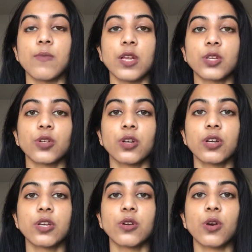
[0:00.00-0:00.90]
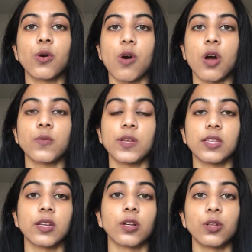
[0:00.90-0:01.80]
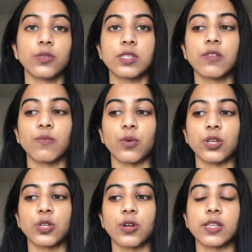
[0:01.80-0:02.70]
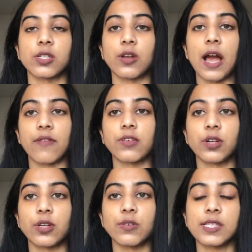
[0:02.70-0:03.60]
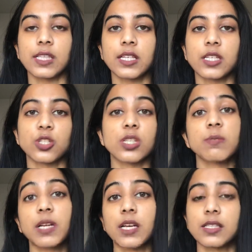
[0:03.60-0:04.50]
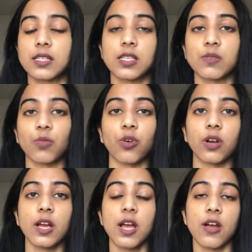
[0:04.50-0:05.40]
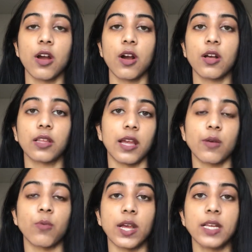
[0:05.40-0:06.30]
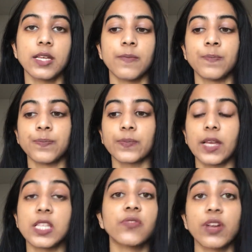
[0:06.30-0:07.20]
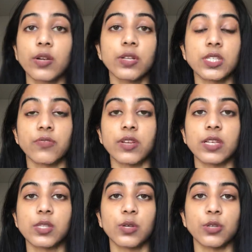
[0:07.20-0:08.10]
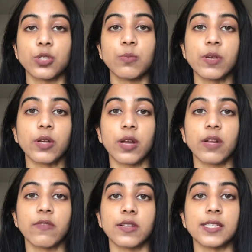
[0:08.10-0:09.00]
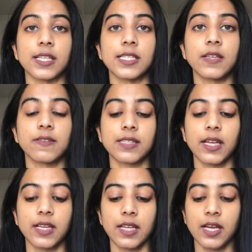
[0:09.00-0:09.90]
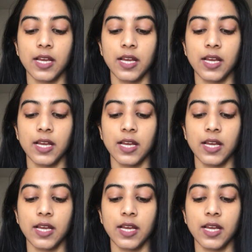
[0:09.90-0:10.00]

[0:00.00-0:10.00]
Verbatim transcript: make sure you go on with an occlusive moisturizer after using this, just because this is more lightweight. It's fragrance free, so it should be great for sensitive skin,